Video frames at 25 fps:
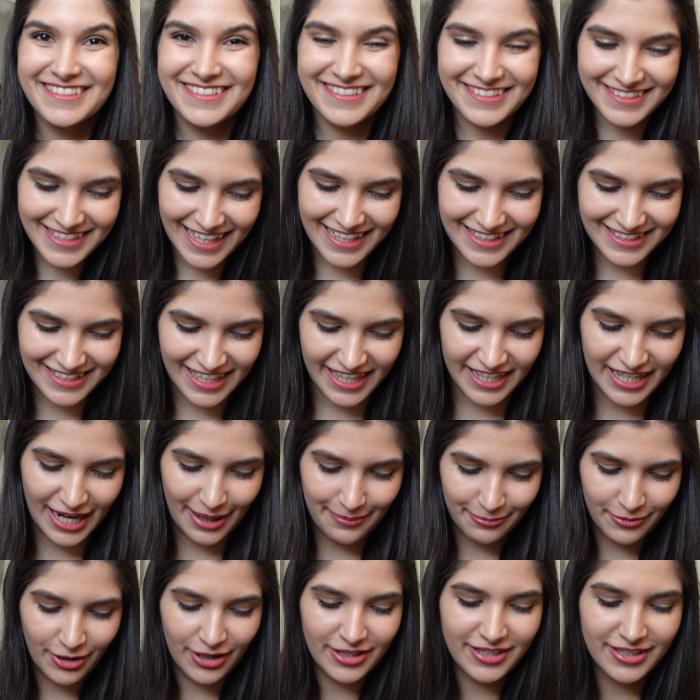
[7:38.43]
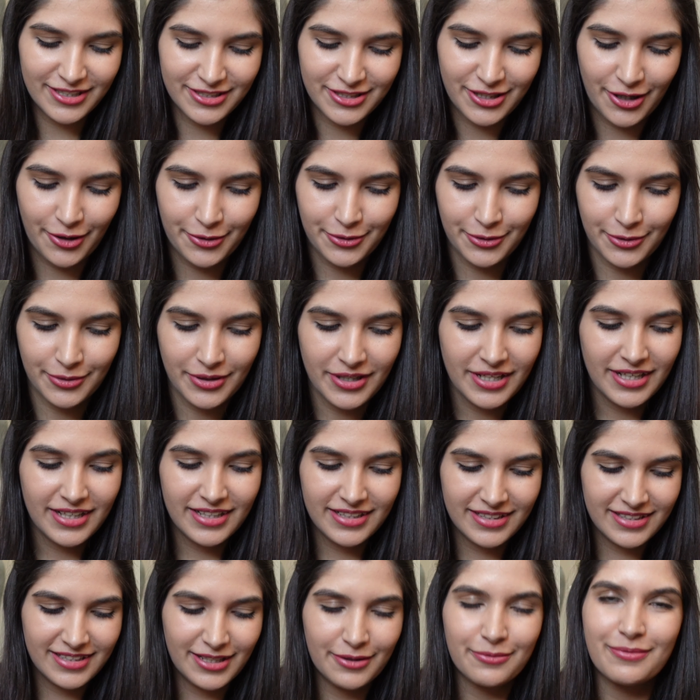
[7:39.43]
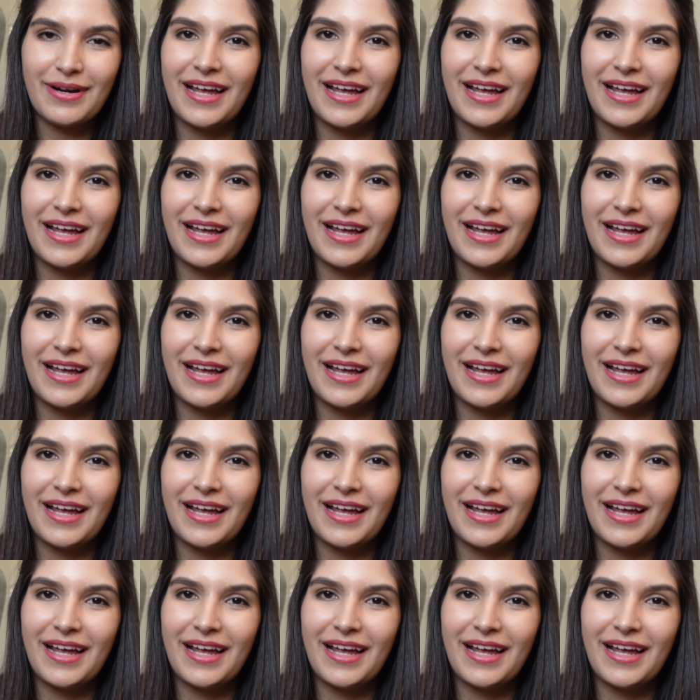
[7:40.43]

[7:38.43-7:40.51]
to Santa, and I'm gonna show you the